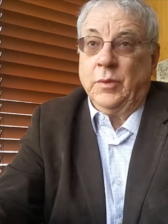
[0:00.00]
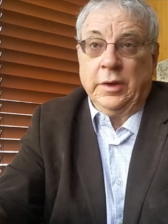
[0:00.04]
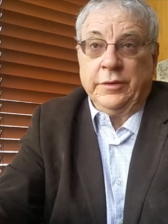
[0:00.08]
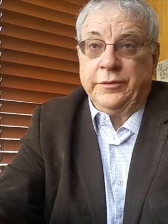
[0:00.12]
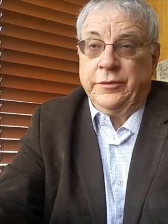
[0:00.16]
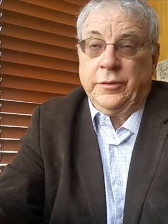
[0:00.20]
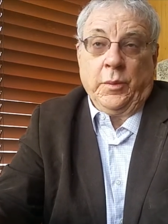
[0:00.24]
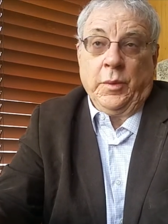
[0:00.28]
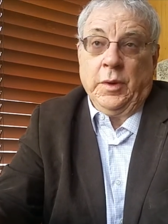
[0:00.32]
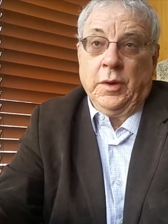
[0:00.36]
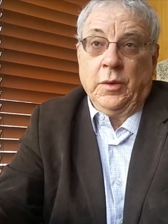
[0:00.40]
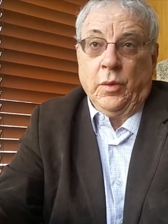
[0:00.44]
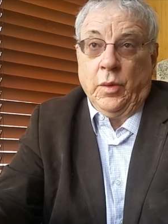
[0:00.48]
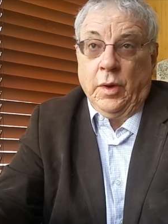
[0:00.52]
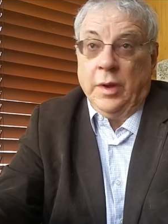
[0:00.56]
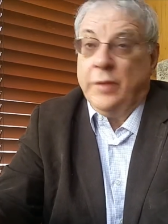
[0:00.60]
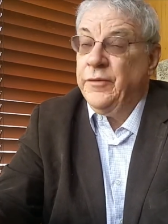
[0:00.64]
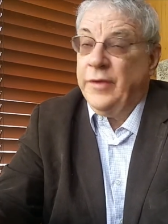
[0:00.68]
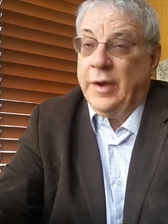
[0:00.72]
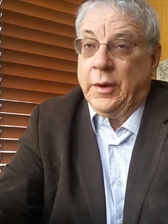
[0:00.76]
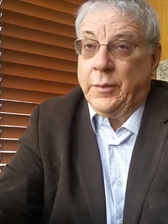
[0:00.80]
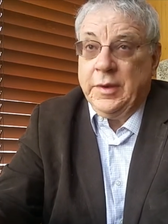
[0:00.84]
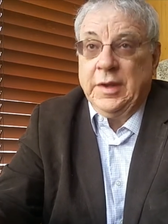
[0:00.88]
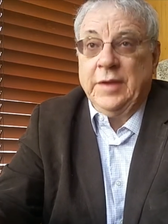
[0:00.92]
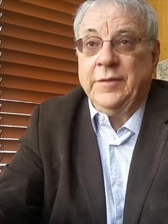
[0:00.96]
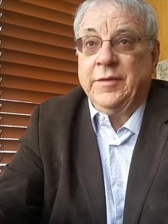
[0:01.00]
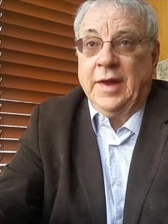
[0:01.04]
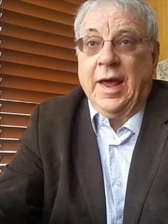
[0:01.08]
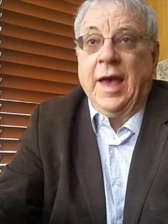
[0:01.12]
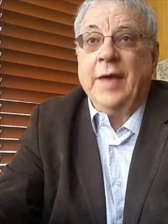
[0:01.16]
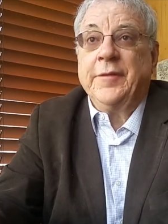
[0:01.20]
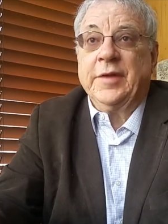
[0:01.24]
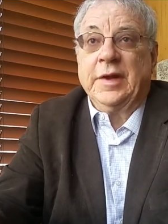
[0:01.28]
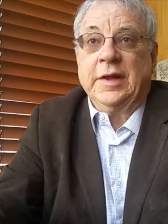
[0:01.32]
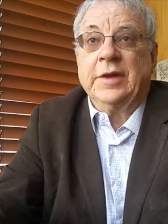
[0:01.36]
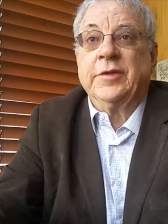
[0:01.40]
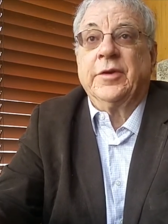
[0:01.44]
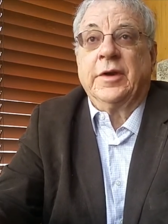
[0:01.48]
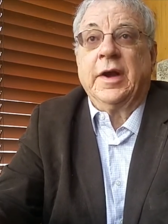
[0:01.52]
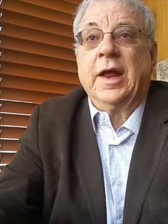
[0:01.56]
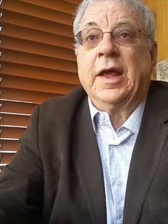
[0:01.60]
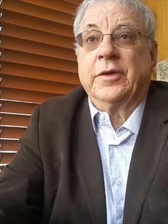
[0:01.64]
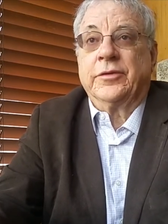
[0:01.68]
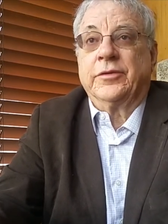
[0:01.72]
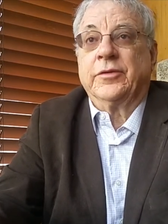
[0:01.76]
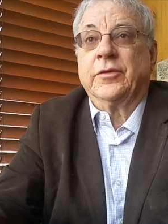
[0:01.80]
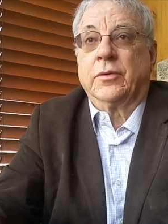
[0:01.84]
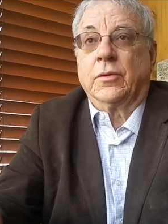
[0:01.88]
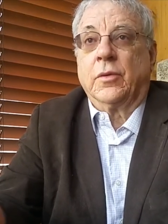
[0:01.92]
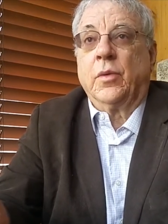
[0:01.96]
so we, in fact, we even have an
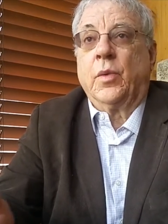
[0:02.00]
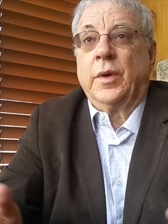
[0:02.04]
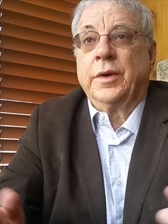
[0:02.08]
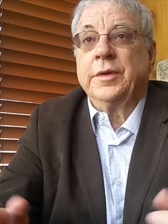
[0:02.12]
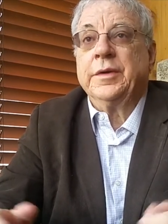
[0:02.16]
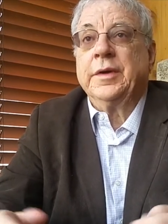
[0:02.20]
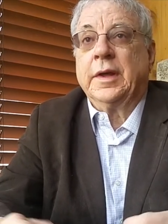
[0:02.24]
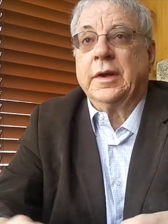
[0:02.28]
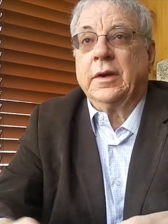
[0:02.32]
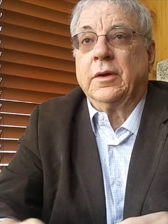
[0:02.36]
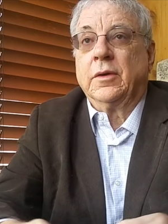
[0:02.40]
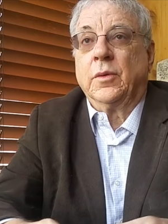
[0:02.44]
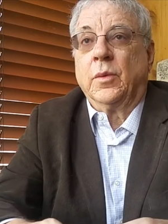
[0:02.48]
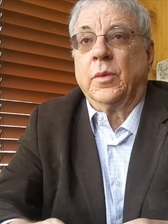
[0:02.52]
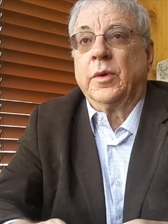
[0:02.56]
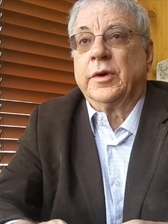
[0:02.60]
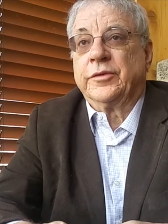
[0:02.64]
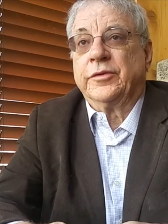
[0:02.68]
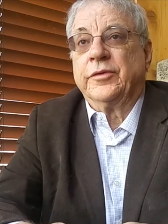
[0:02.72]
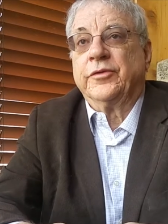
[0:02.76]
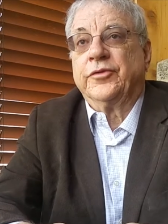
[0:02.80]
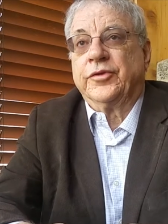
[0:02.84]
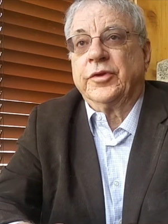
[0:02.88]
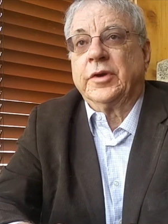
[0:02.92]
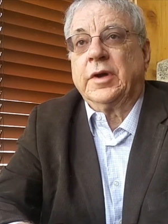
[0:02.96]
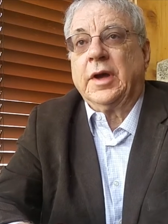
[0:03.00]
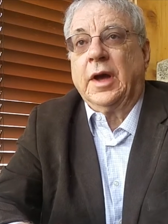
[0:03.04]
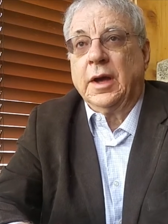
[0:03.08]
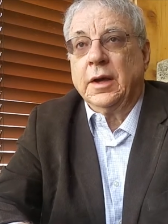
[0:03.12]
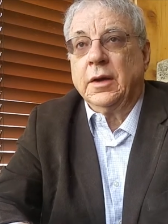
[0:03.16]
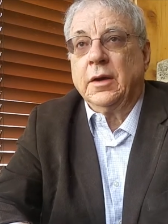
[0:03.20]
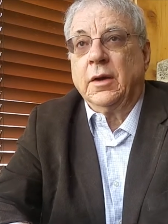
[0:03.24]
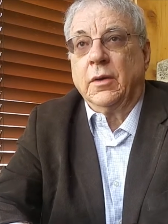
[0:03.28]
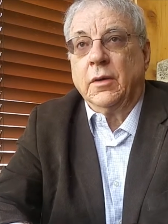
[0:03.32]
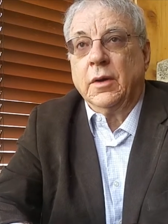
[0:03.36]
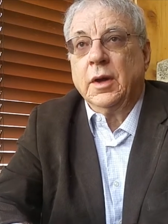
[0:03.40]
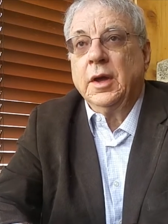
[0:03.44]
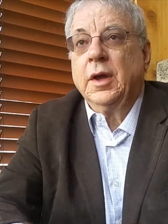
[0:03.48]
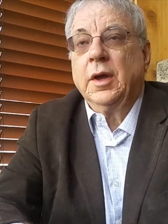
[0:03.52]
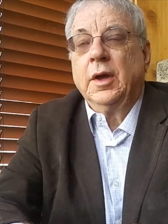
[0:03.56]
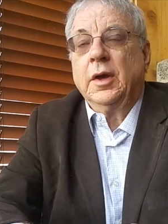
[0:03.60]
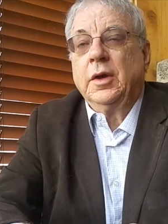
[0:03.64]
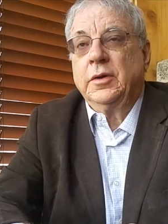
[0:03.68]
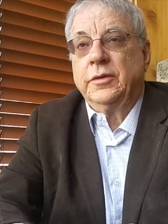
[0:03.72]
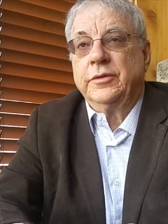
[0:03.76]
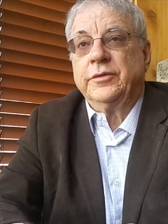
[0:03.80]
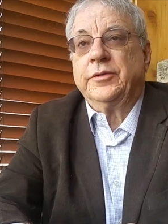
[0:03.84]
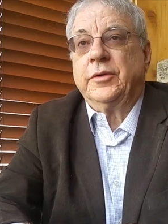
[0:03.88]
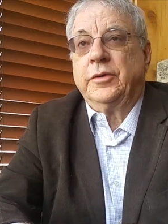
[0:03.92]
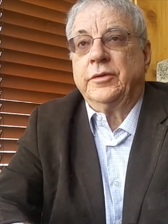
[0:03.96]
international coordinator who works in Chicago, Great.
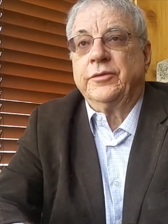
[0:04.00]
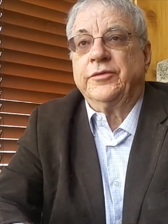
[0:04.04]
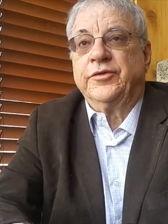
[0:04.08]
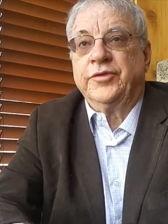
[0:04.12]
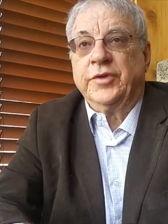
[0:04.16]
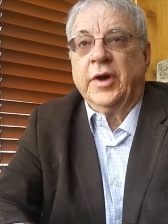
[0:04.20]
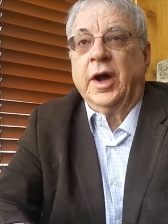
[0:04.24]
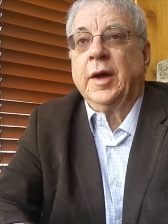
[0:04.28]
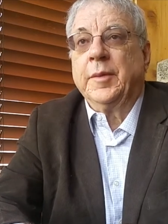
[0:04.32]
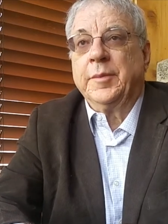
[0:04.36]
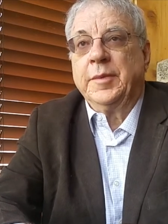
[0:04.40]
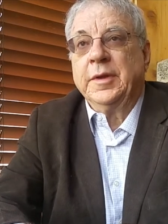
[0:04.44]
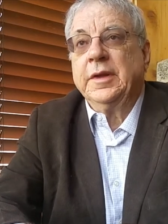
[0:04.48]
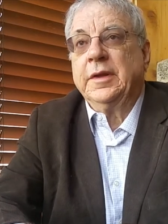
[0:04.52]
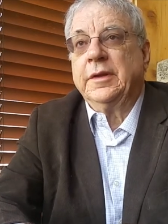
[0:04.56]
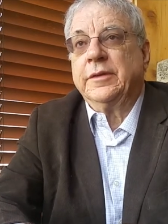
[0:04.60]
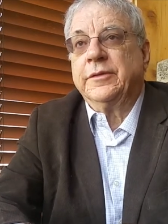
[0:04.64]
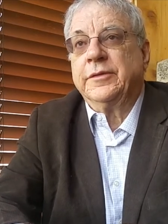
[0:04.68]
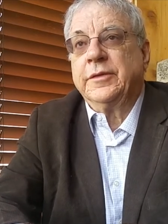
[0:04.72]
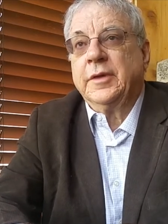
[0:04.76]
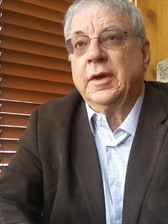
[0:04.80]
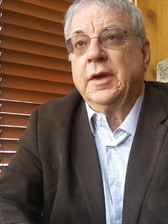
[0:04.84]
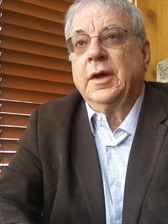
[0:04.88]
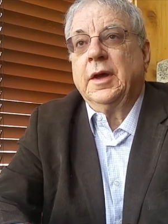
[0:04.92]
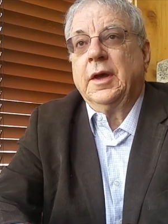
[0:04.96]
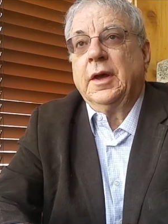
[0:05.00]
whose whose job is